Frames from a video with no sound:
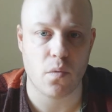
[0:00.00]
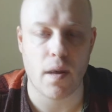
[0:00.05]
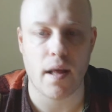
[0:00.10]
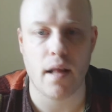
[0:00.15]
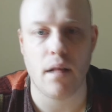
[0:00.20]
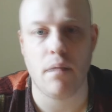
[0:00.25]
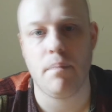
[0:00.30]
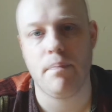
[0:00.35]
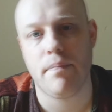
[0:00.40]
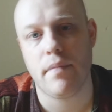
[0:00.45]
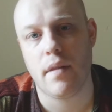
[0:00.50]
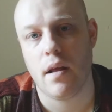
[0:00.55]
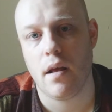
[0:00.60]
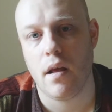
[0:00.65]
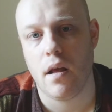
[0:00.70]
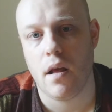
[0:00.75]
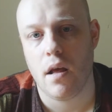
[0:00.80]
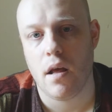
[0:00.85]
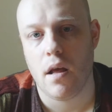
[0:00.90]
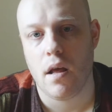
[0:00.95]
well.
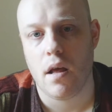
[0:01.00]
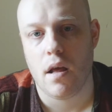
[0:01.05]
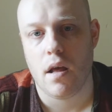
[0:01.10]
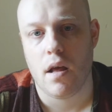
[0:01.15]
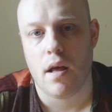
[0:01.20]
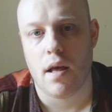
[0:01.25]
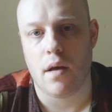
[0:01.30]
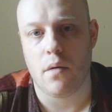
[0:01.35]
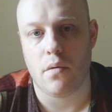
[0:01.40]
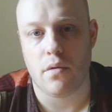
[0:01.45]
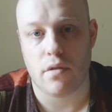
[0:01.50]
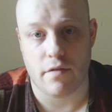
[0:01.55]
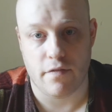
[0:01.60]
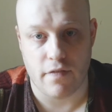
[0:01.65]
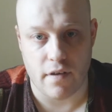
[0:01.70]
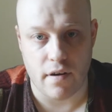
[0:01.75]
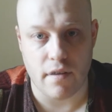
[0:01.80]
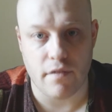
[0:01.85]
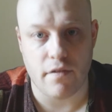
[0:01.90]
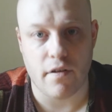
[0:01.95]
It was a
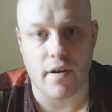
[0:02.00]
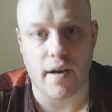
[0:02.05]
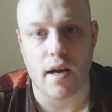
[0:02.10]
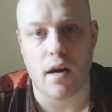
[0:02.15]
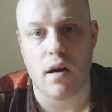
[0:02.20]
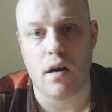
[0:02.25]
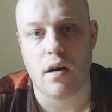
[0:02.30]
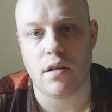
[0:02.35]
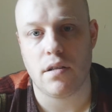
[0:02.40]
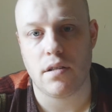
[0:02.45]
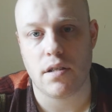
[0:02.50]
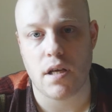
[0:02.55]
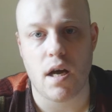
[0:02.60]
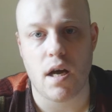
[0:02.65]
very hard